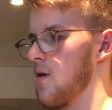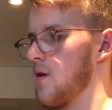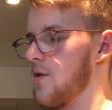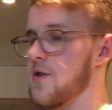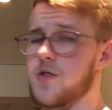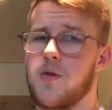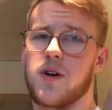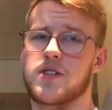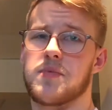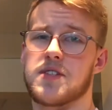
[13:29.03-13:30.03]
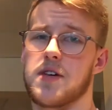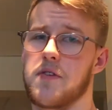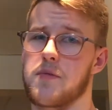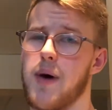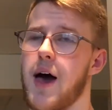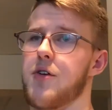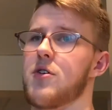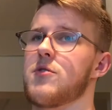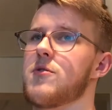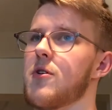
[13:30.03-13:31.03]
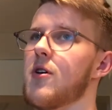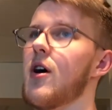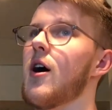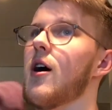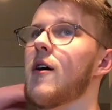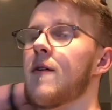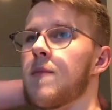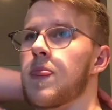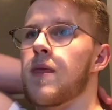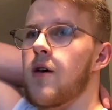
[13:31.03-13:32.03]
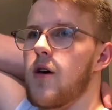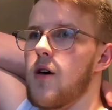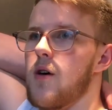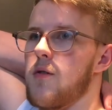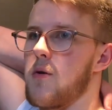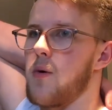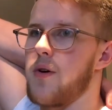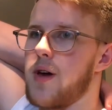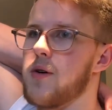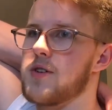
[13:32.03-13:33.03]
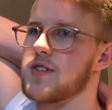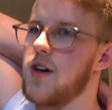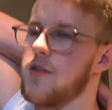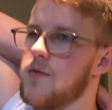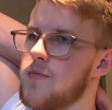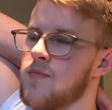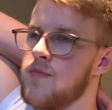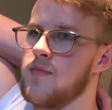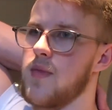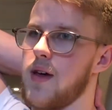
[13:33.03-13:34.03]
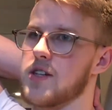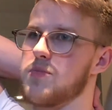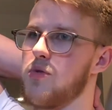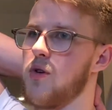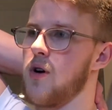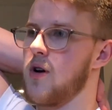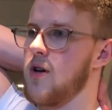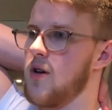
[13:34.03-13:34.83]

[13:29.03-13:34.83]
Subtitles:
There's no like specific pattern for rolling out. Just kind of explore